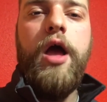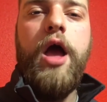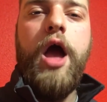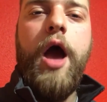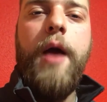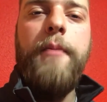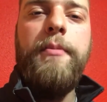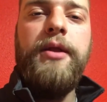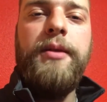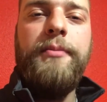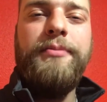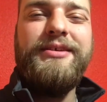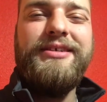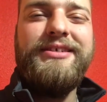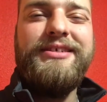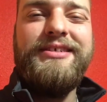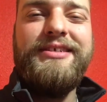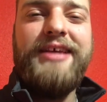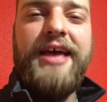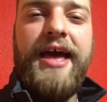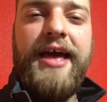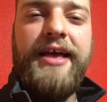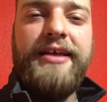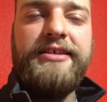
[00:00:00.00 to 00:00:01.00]
I've been
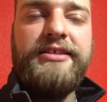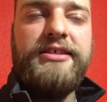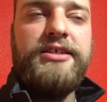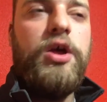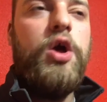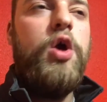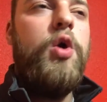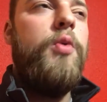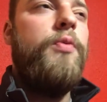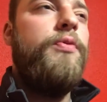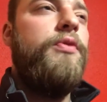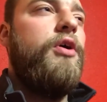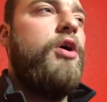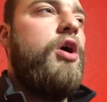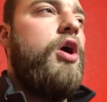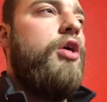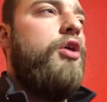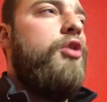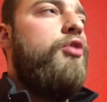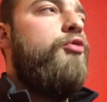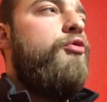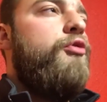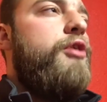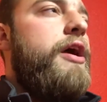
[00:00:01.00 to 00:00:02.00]
obsessed the
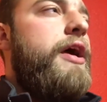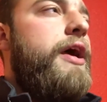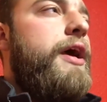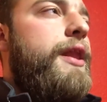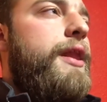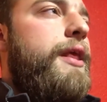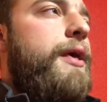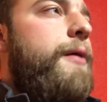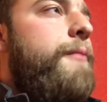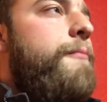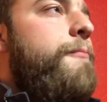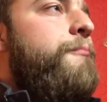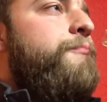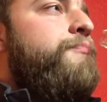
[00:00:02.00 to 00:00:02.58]
color red.